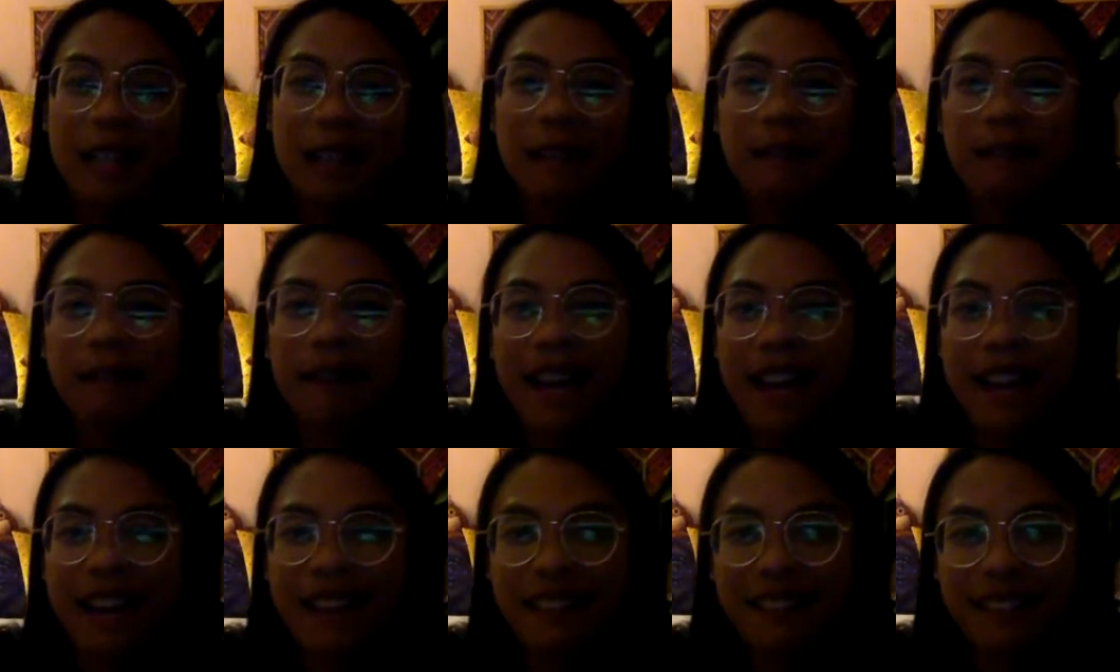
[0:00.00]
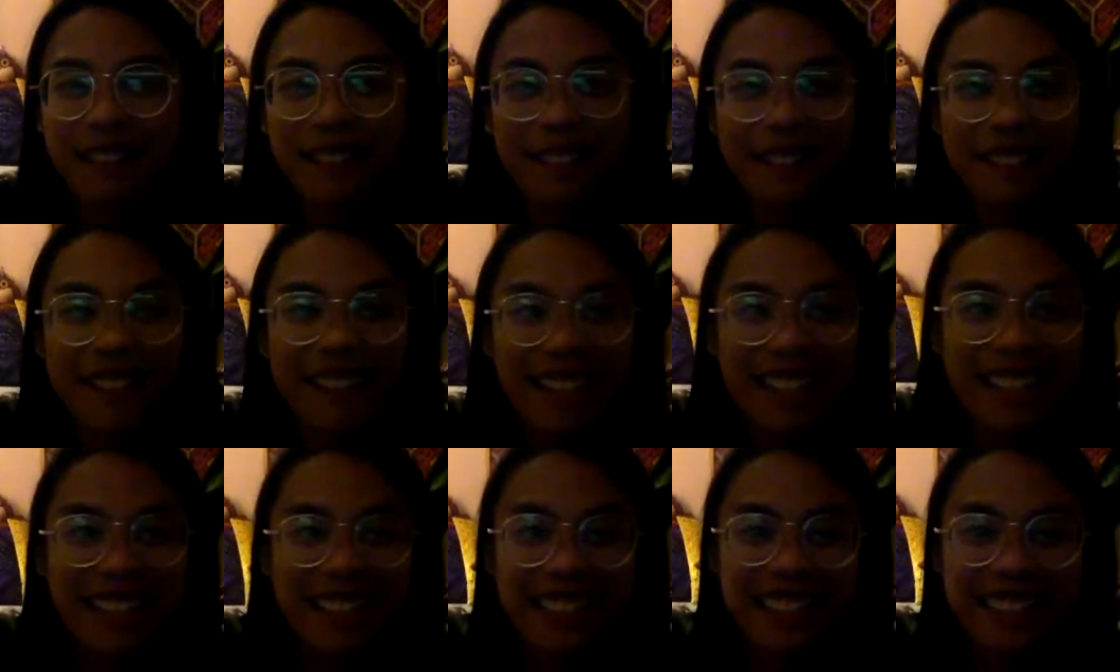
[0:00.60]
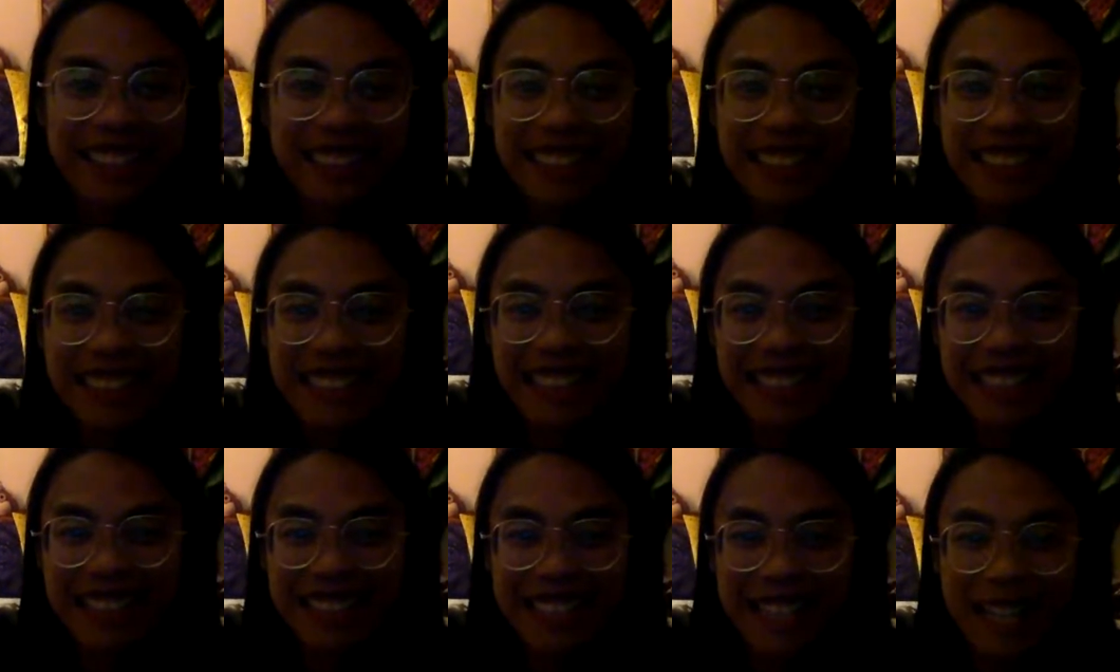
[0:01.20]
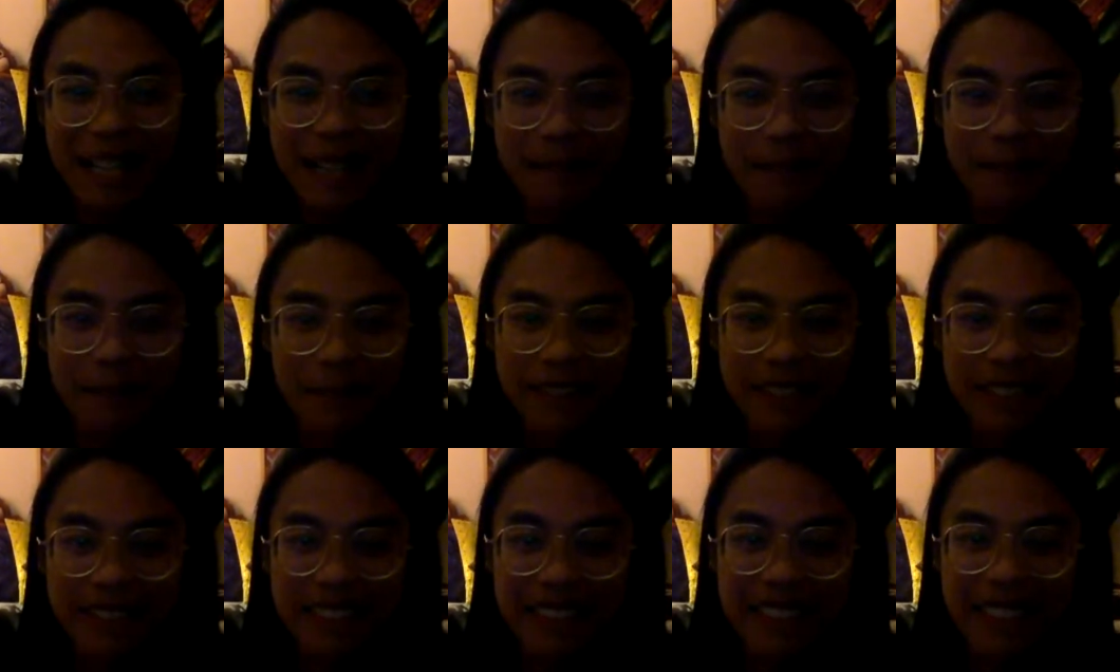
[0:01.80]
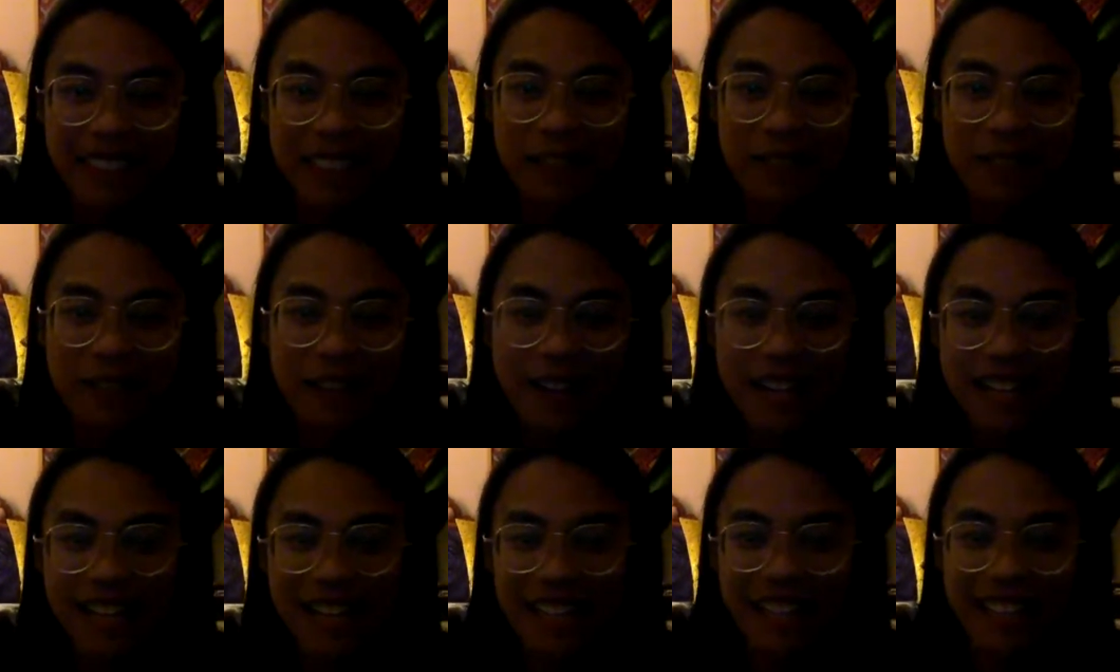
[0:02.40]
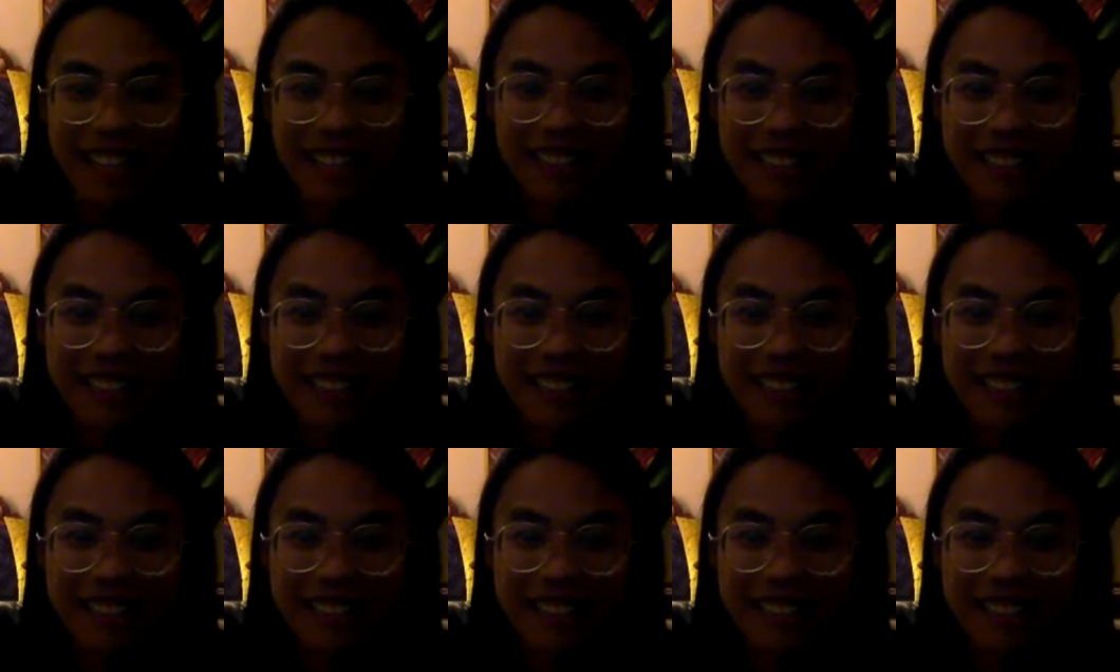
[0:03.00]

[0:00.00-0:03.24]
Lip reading: Bye, everyone. See you next time. See you next Friday.